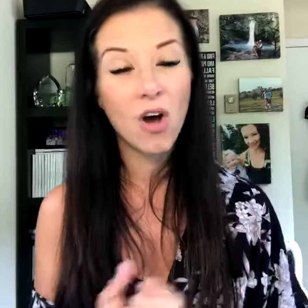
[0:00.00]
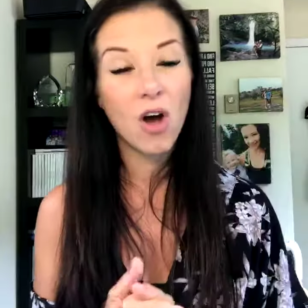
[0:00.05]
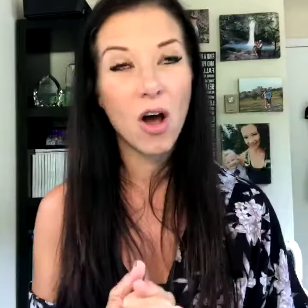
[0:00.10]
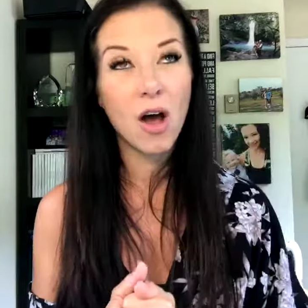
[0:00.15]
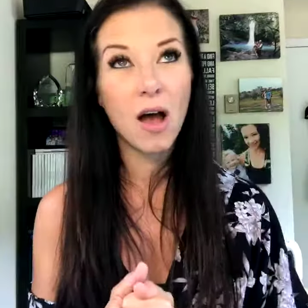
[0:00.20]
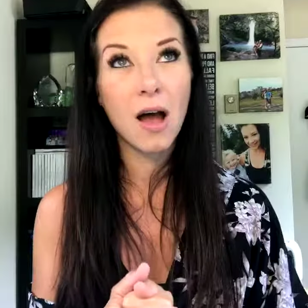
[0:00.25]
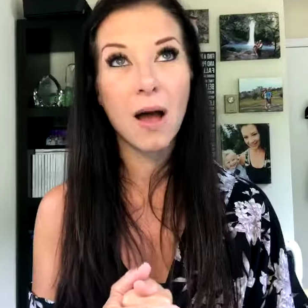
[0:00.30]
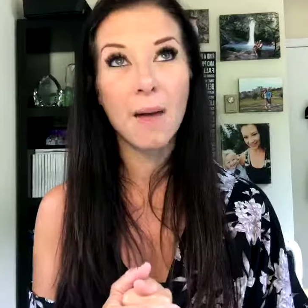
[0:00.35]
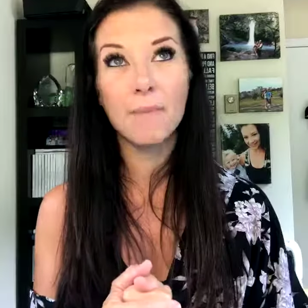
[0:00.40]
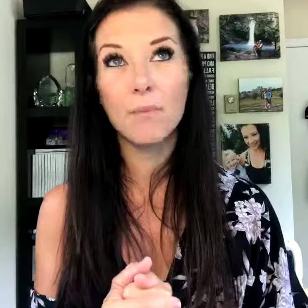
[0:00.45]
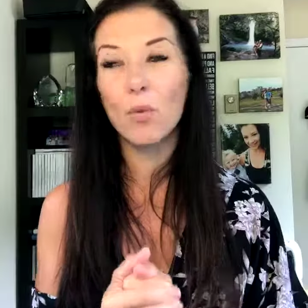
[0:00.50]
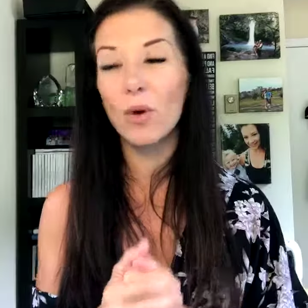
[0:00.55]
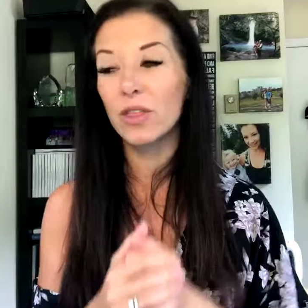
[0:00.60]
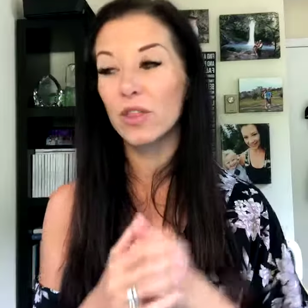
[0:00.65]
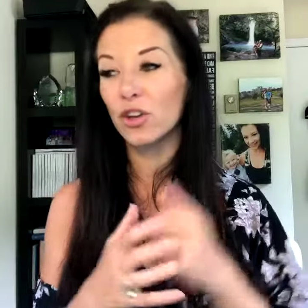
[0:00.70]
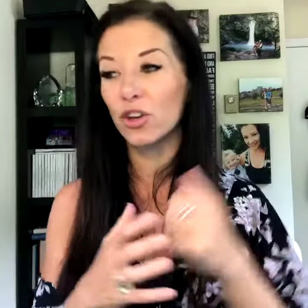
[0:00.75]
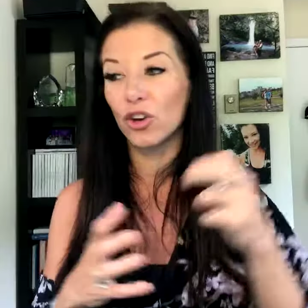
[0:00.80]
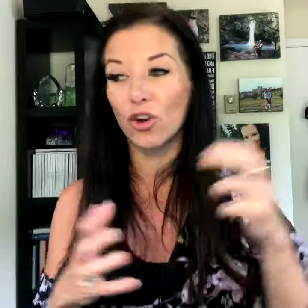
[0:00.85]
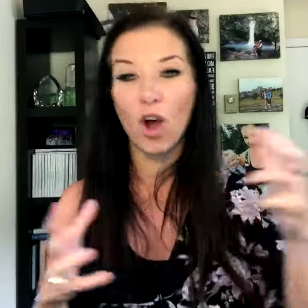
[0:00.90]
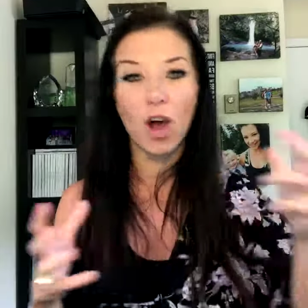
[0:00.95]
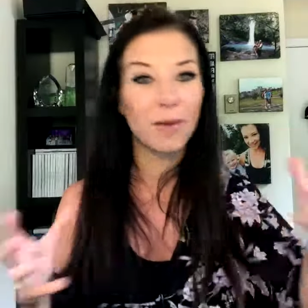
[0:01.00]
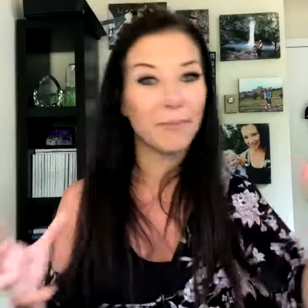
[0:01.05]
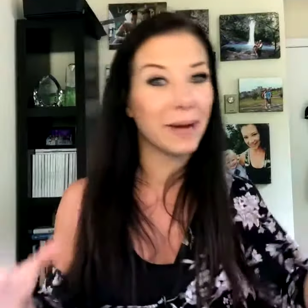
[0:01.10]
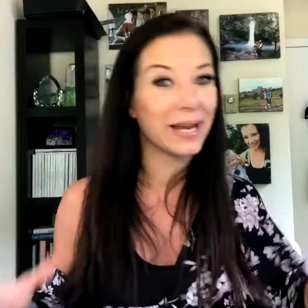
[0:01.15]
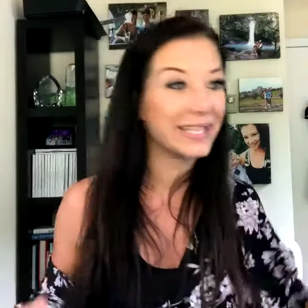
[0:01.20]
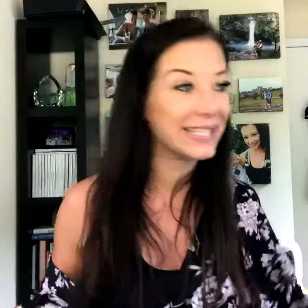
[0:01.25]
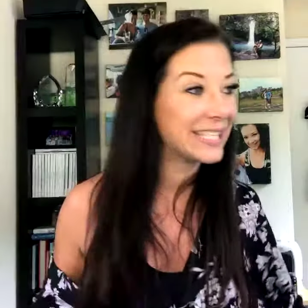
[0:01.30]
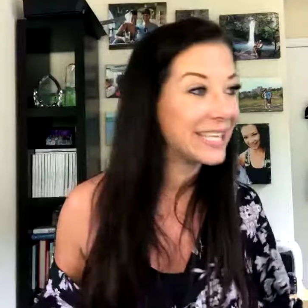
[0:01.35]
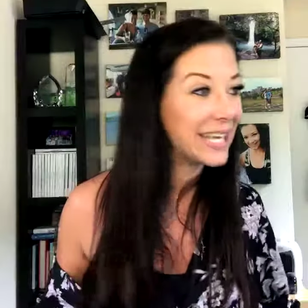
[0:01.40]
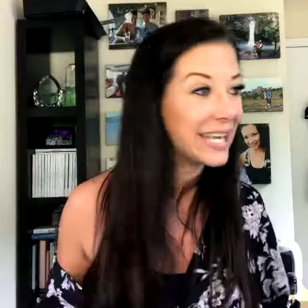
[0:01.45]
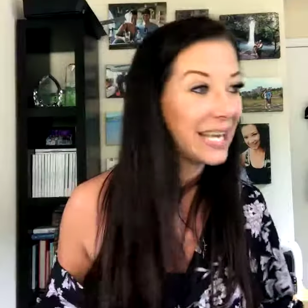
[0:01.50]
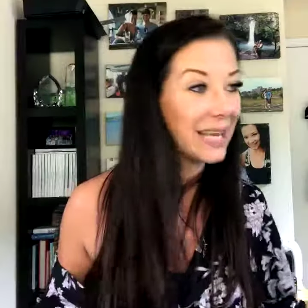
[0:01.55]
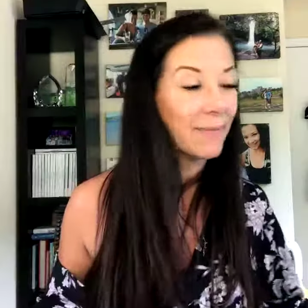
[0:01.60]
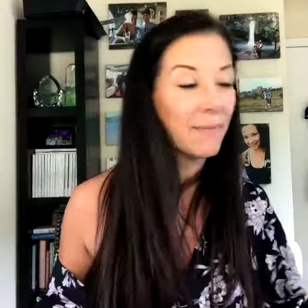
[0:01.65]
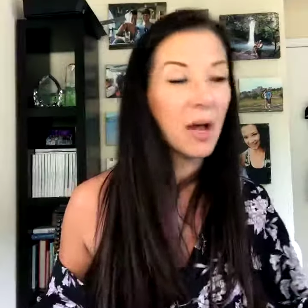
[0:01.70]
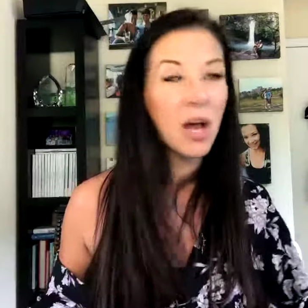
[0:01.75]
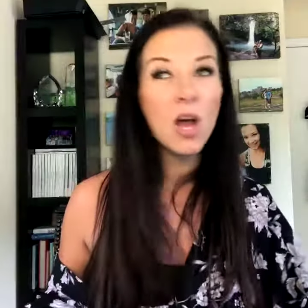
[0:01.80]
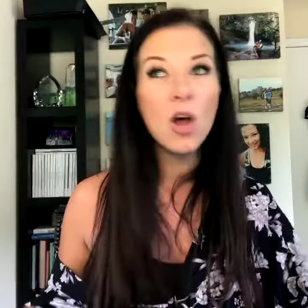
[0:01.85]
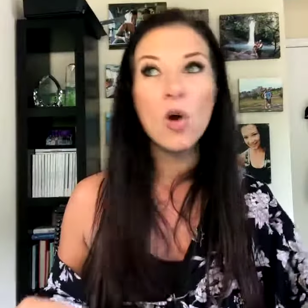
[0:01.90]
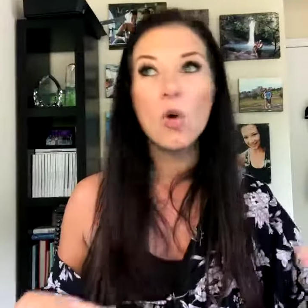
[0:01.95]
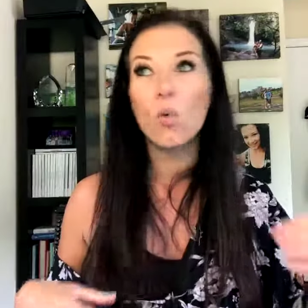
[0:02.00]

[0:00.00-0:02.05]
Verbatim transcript: um, whether you're on my team,